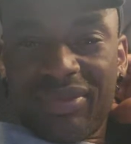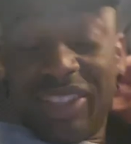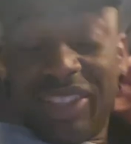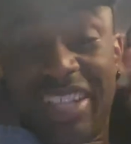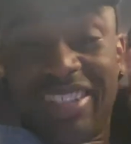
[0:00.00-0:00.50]

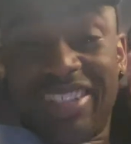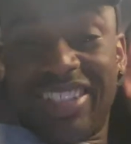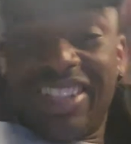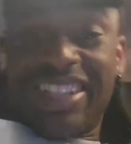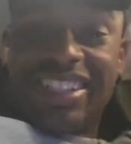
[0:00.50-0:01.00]
yes.
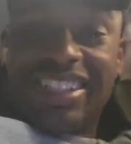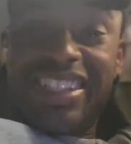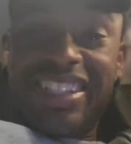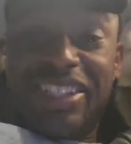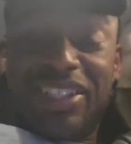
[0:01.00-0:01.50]

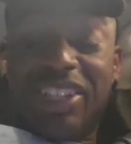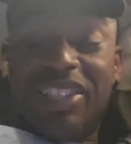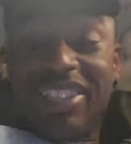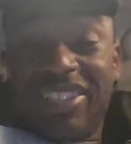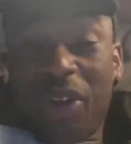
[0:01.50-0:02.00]
He
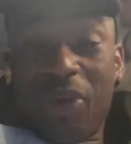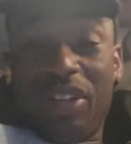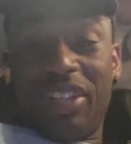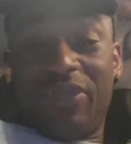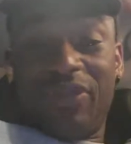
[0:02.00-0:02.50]
so
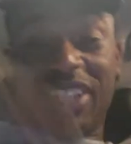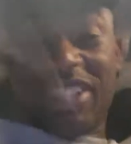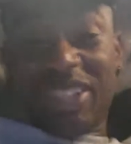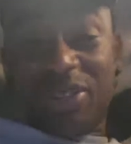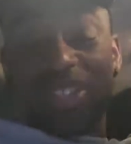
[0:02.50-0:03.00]
is.
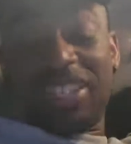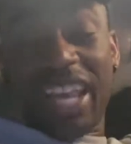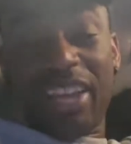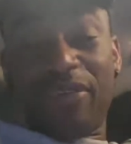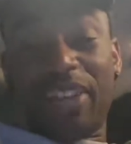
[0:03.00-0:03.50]
Visit
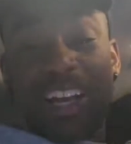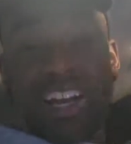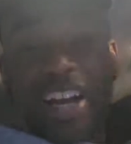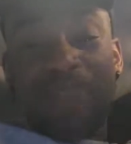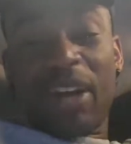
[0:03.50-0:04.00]

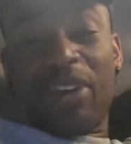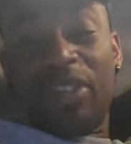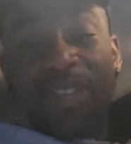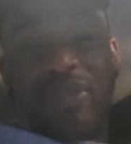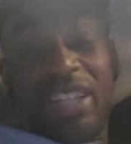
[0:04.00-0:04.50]
chrisative.com. I'll
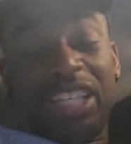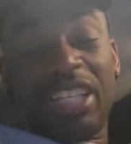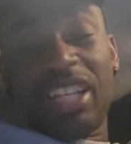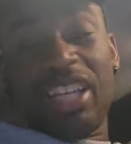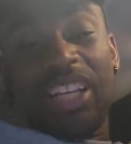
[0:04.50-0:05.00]
leave a
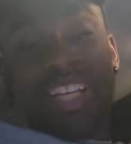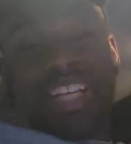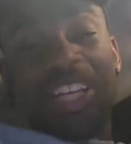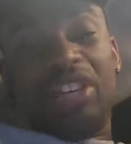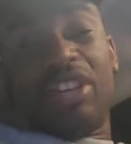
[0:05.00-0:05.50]
link
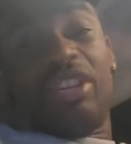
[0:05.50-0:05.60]
in there